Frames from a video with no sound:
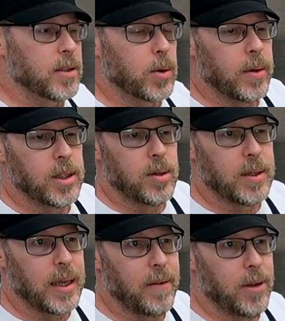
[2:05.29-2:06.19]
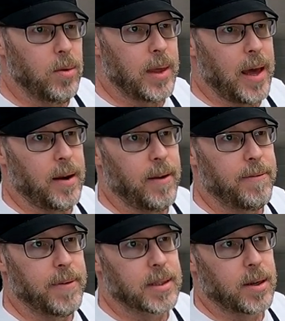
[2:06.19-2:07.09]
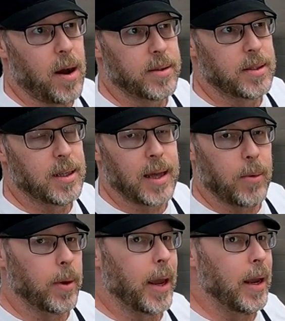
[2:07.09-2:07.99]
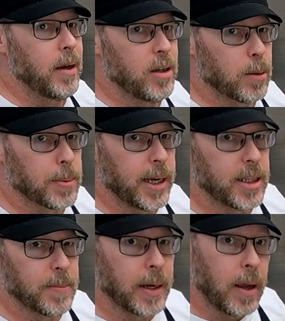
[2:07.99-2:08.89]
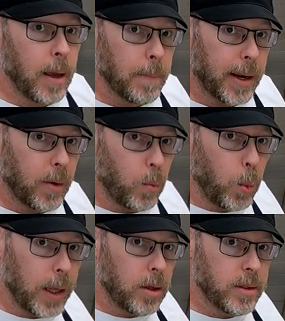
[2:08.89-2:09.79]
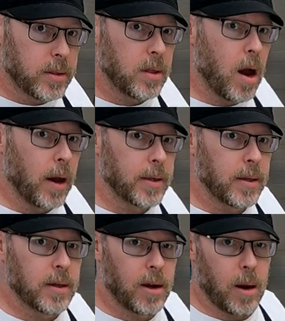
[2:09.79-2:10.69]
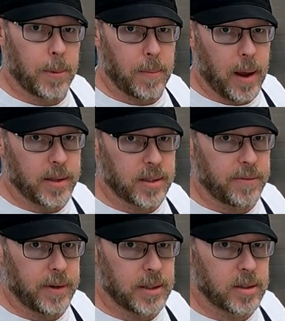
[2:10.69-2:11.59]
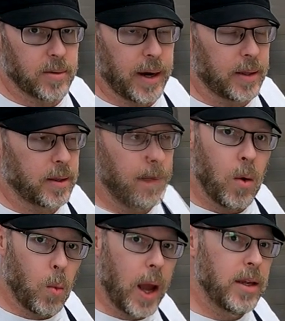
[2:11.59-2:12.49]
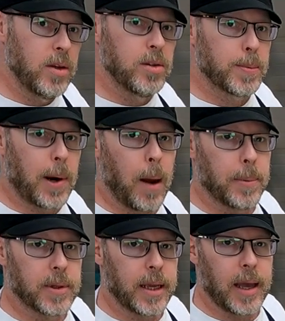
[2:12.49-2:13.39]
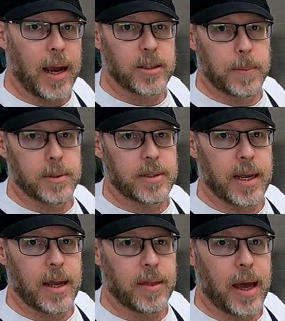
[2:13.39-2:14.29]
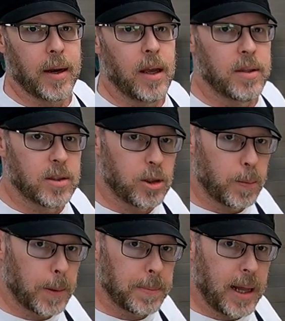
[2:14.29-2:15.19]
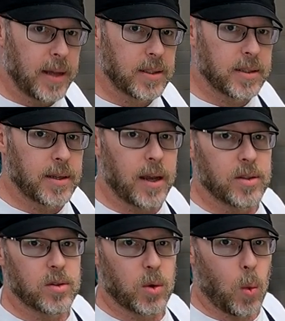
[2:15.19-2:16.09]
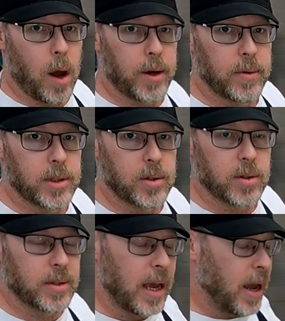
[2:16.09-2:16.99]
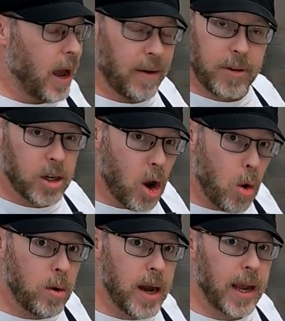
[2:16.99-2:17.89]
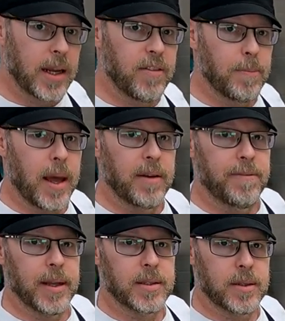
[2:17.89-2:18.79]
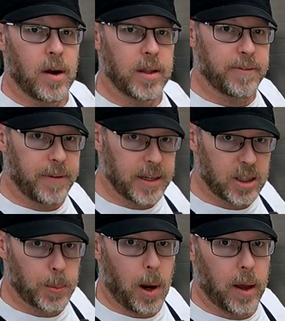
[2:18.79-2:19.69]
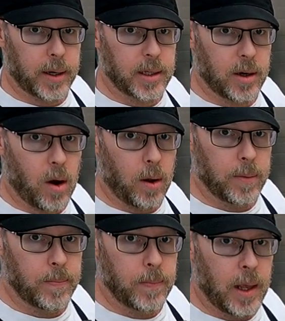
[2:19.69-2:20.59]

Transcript: It's going to give you that viscosity that will aid in your placement, but it will not compromise the finished strength. When used properly, experts say that superplasticizers or water reducers have no negative benefits on the finished product at all.